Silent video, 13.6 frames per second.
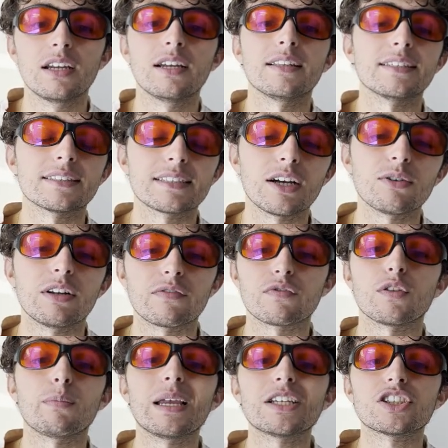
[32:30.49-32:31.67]
This is how
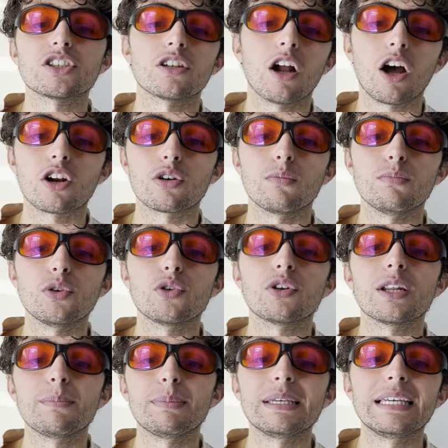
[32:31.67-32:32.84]
inflammation and
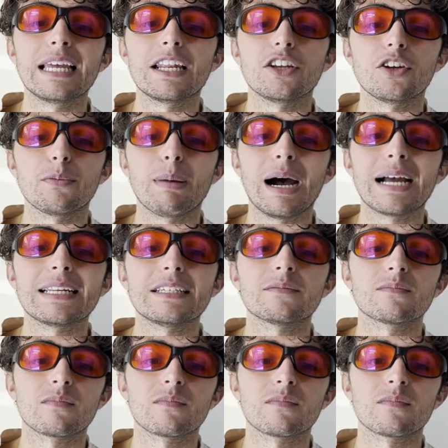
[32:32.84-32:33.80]
autoimmunity begin in your body.